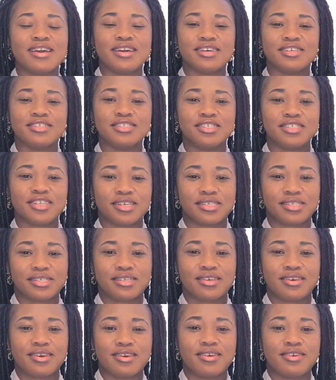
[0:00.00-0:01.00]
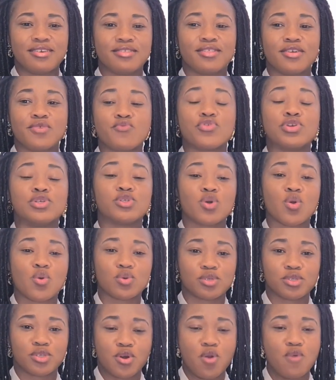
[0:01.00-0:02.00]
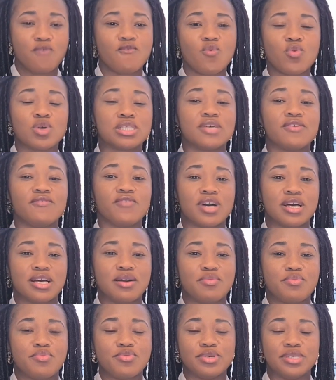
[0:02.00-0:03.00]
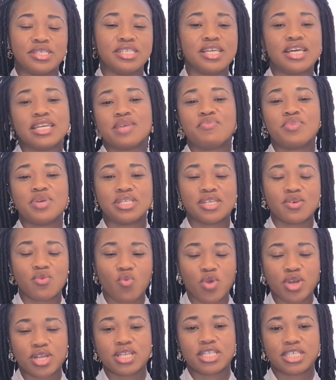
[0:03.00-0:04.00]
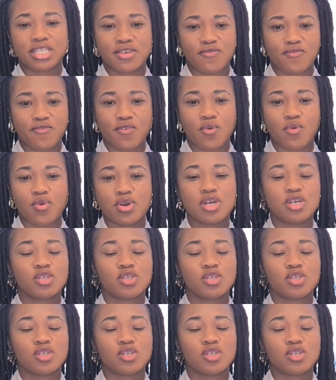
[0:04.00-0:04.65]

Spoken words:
It's just the results of whatever procedure the patient went in for.